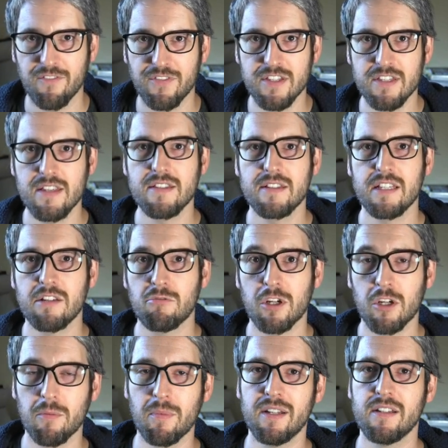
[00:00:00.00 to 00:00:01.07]
This is the
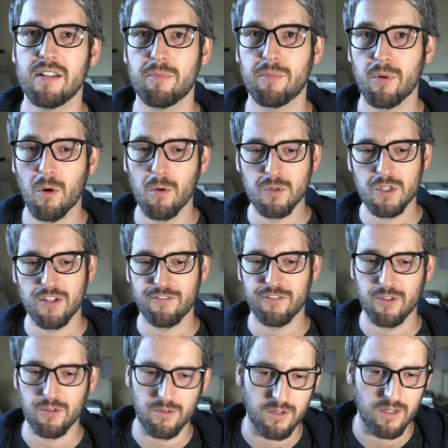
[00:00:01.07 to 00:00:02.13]
recommended approach if
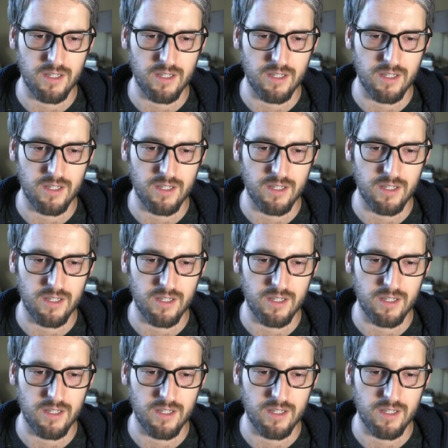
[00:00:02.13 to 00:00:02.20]
you're